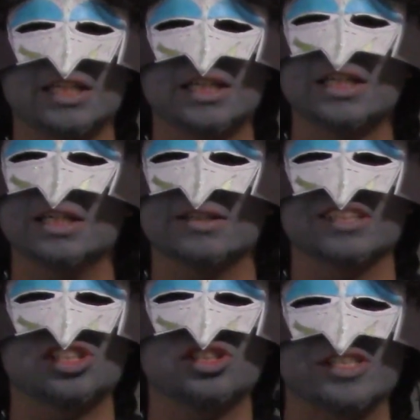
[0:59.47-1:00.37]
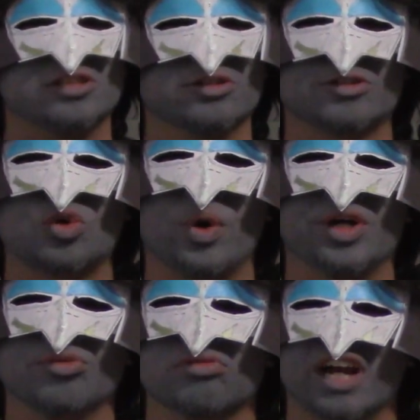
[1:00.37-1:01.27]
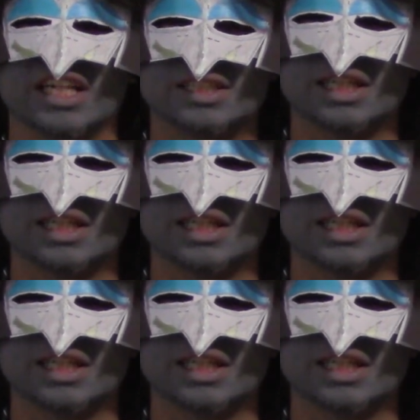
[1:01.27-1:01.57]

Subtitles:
that just doesn't look quite right.